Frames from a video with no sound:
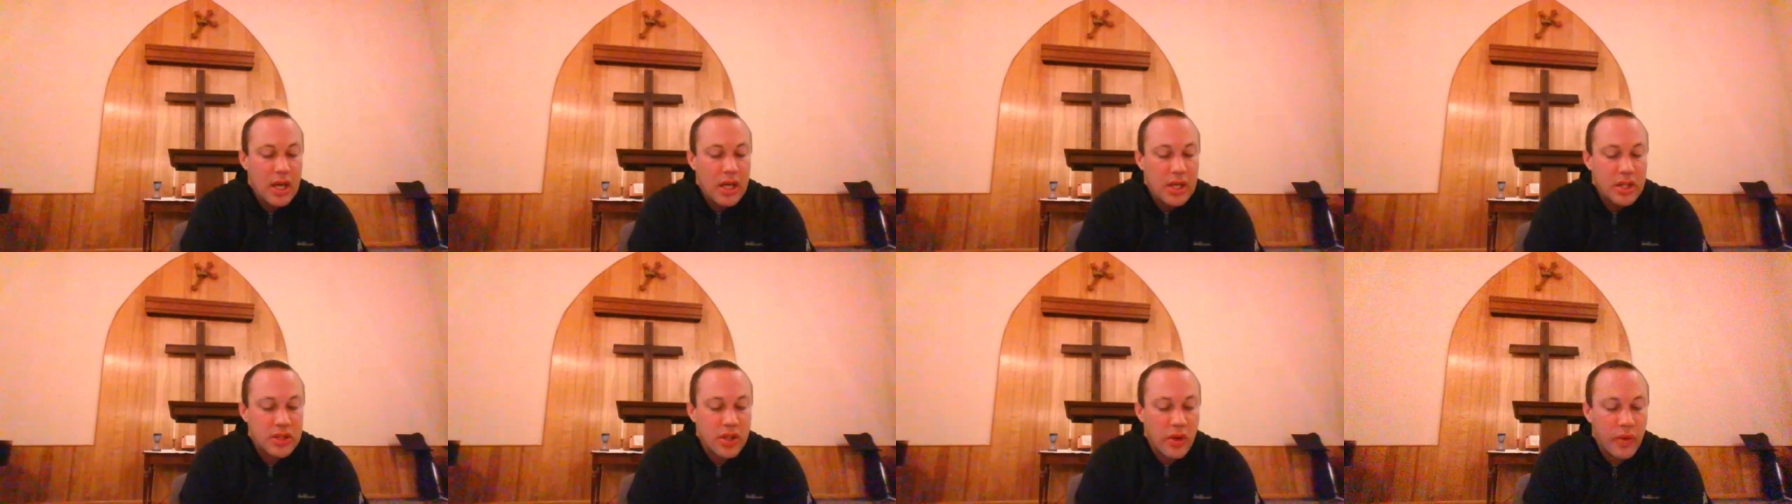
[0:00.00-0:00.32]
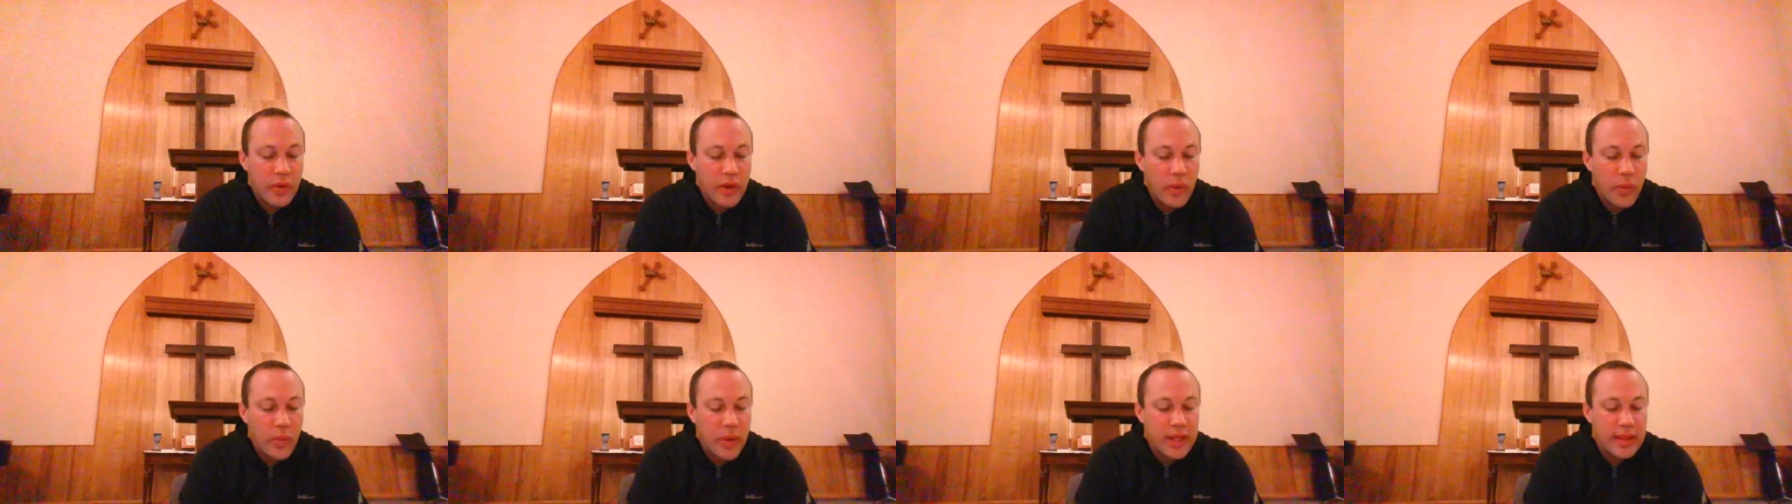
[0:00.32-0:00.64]
So
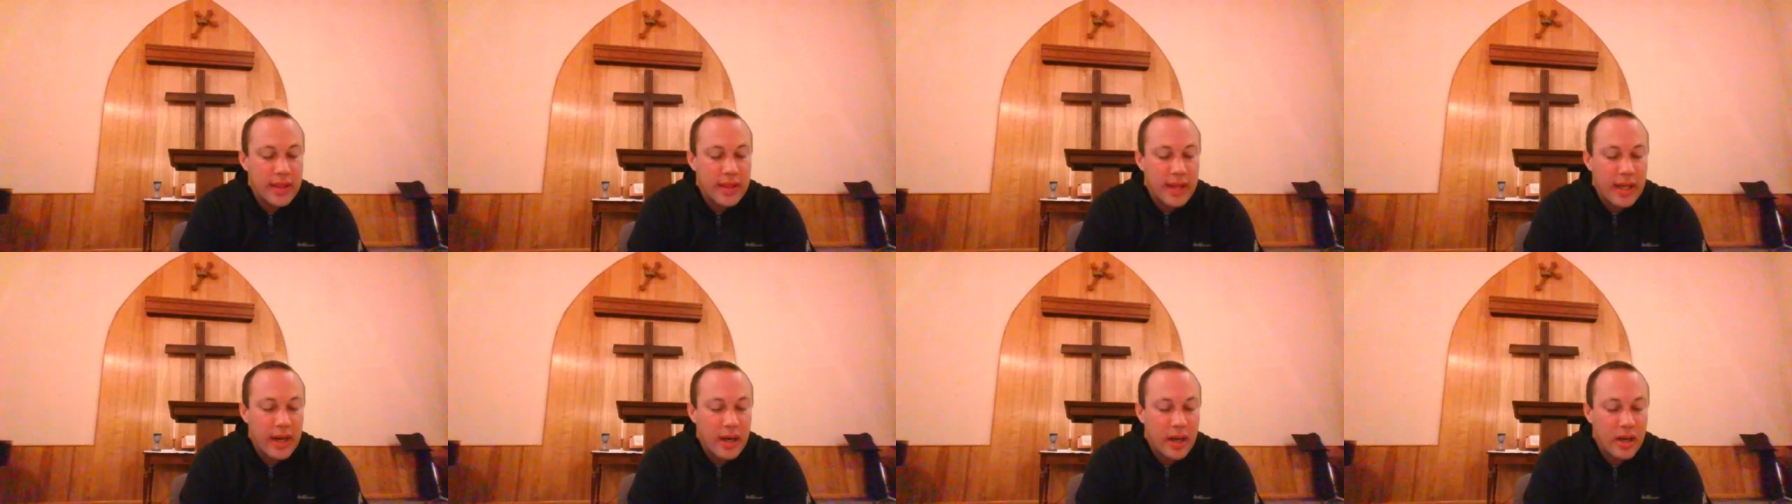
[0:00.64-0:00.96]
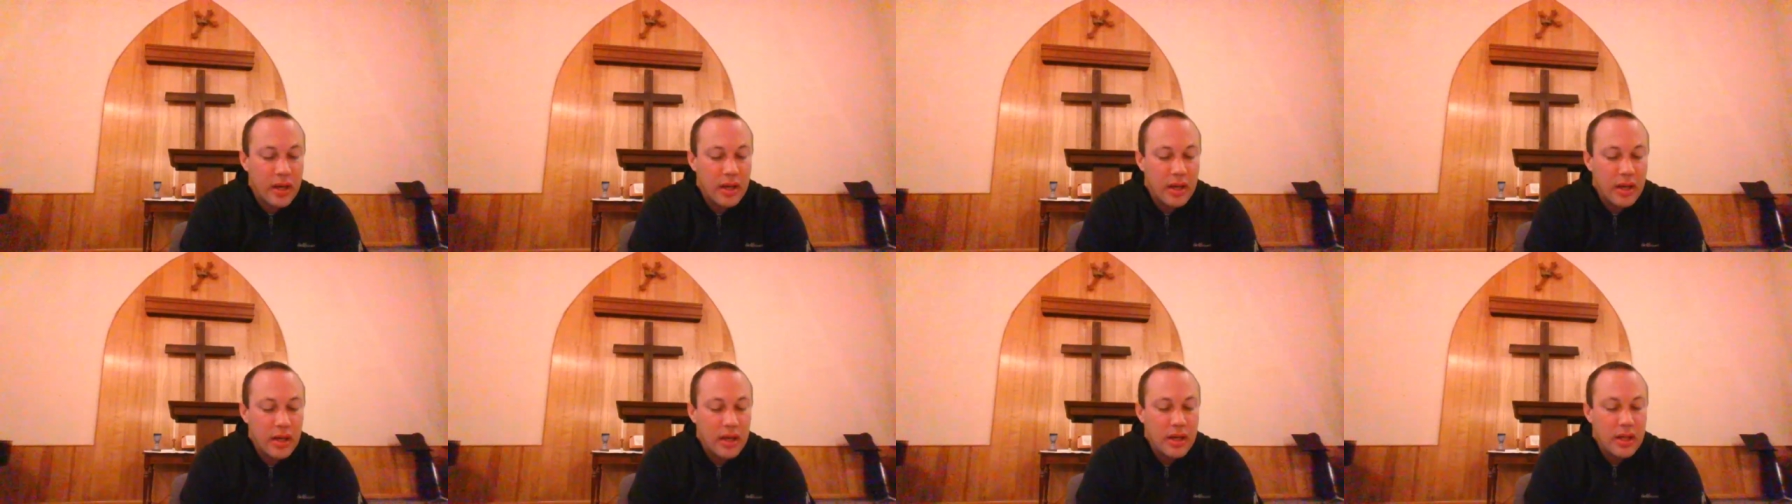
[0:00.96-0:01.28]
he went
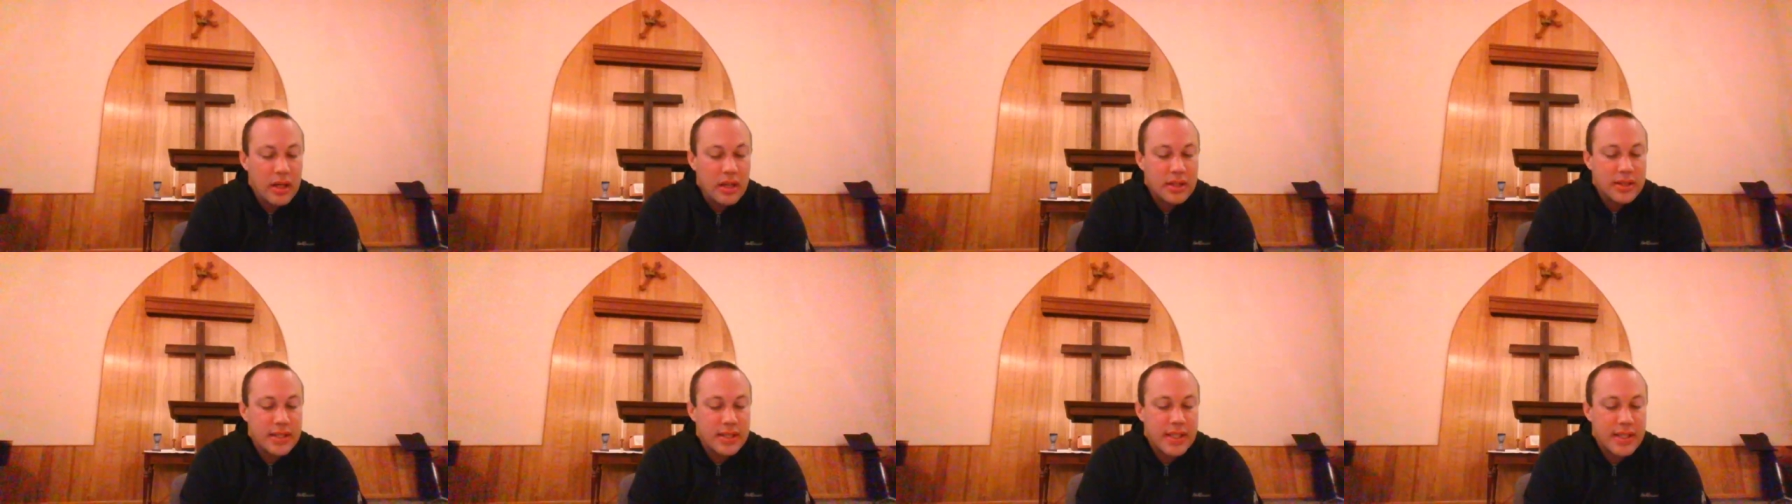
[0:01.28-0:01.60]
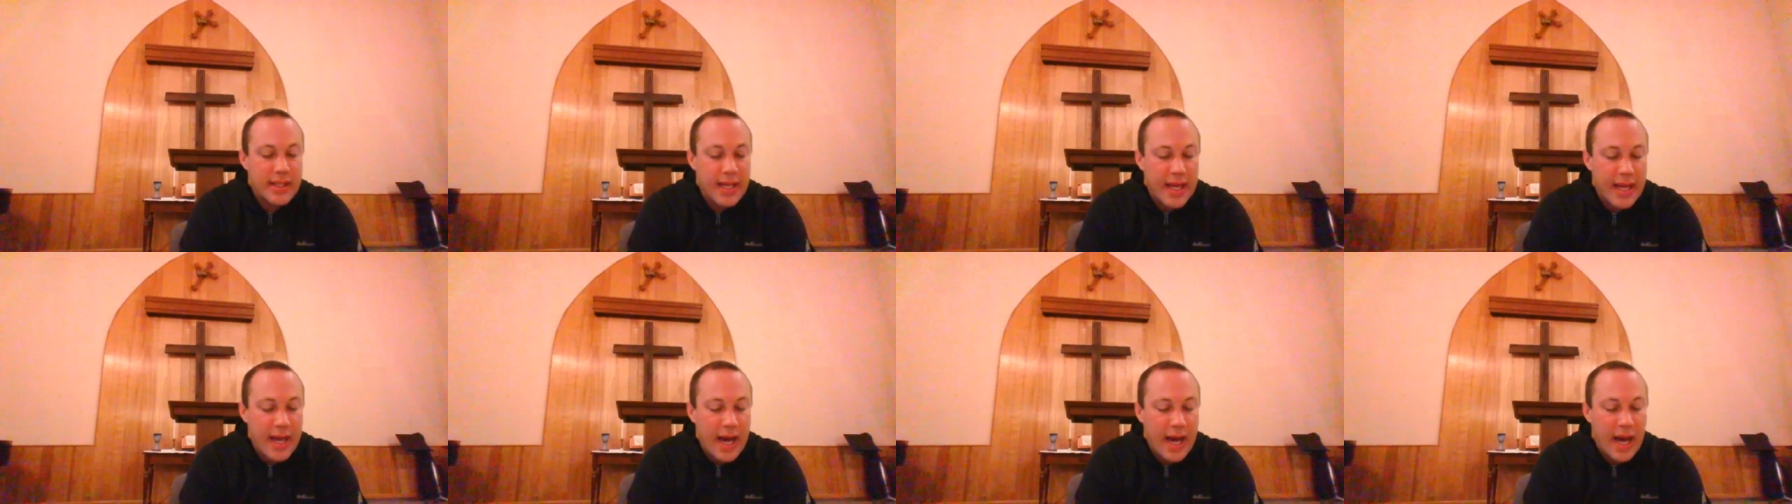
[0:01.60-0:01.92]
there to
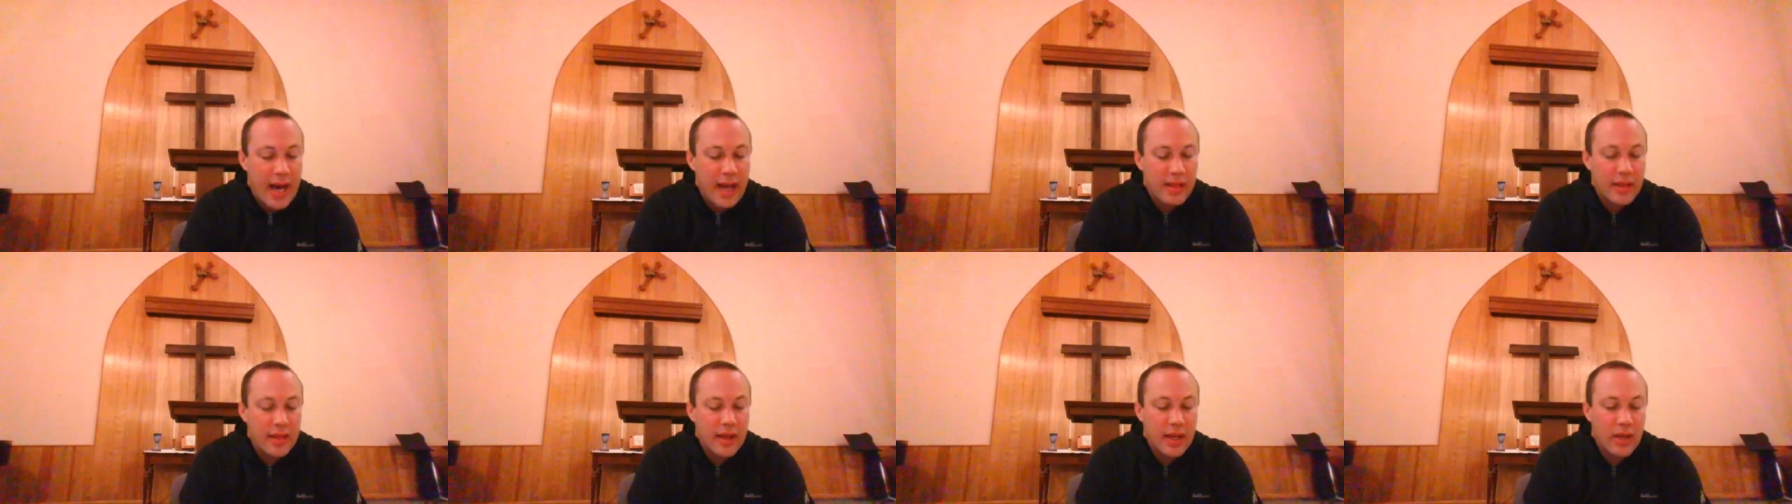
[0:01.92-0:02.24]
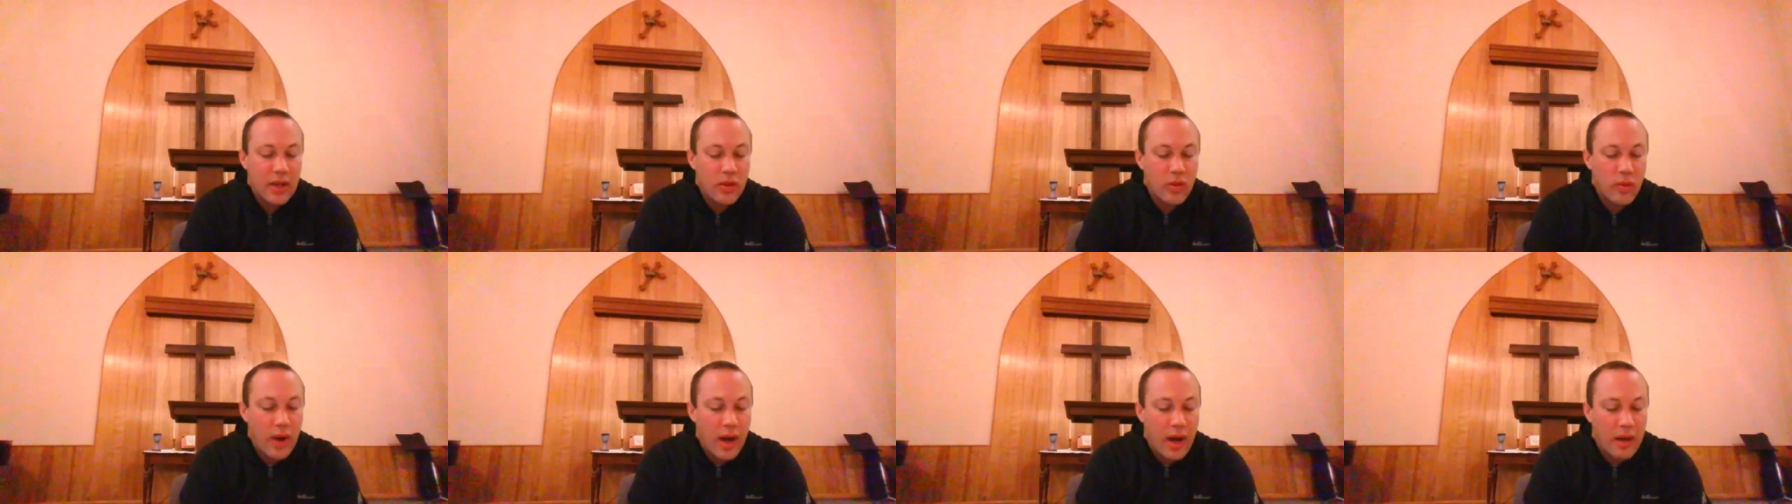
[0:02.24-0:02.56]
Naioth
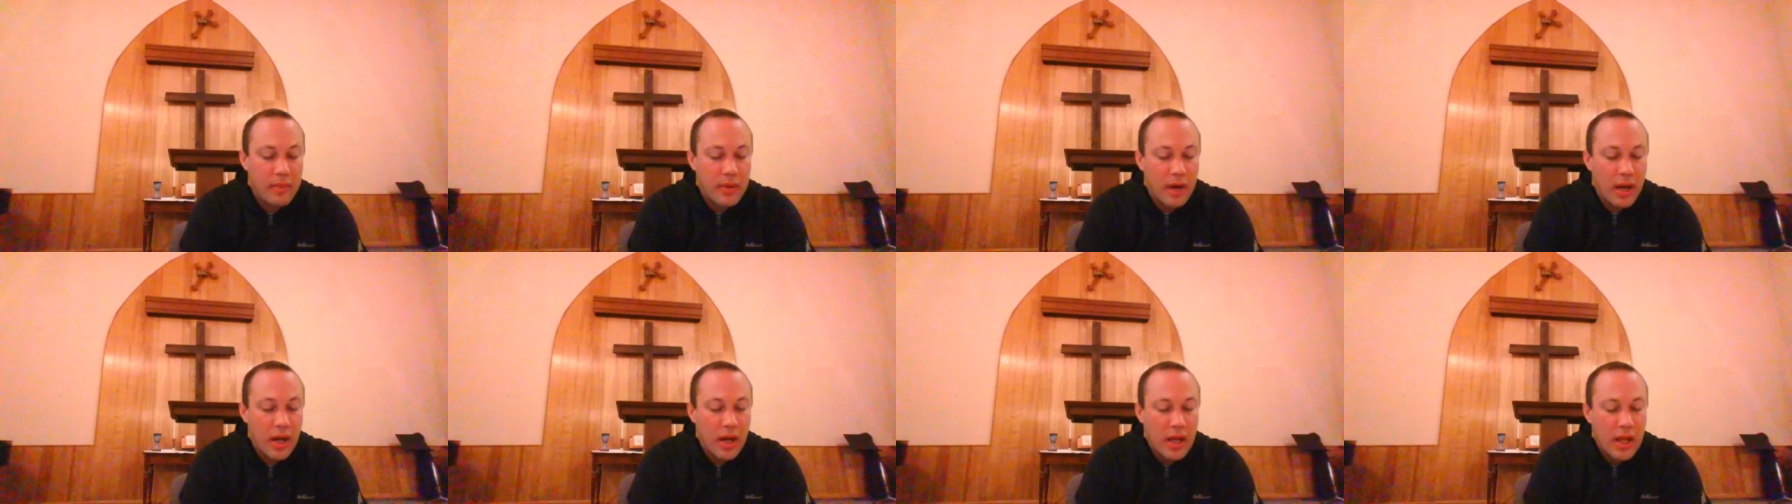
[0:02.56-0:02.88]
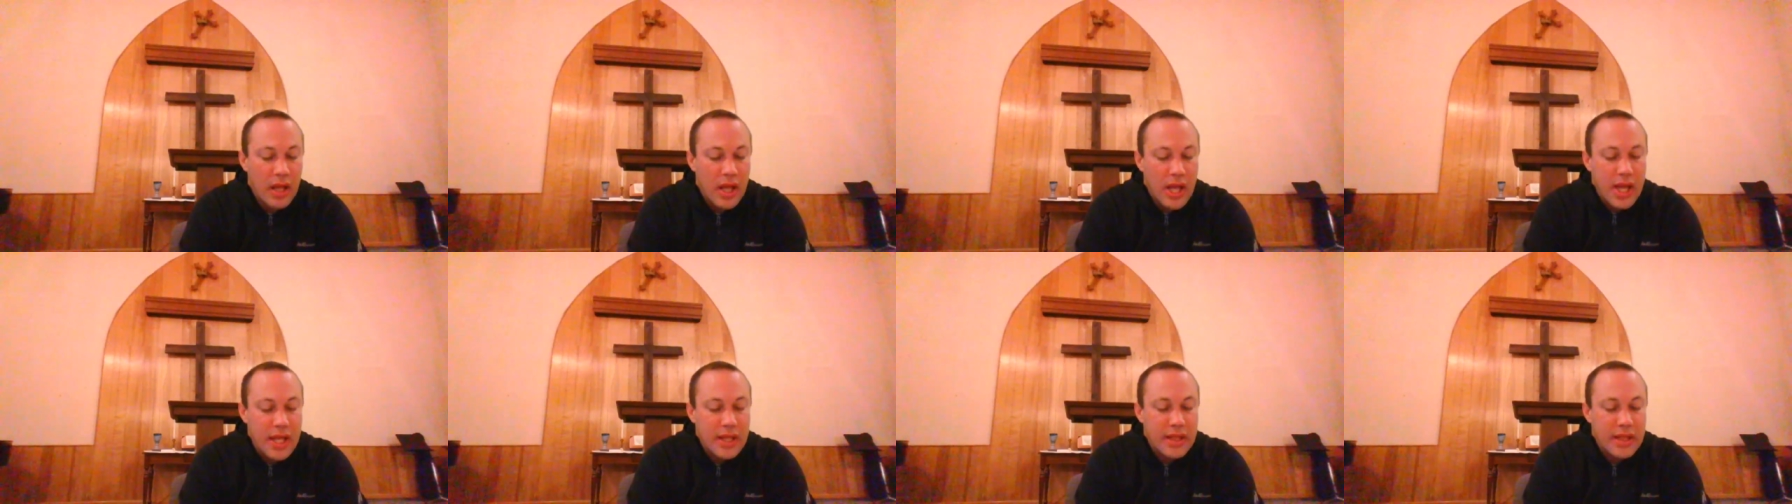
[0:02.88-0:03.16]
and Ramah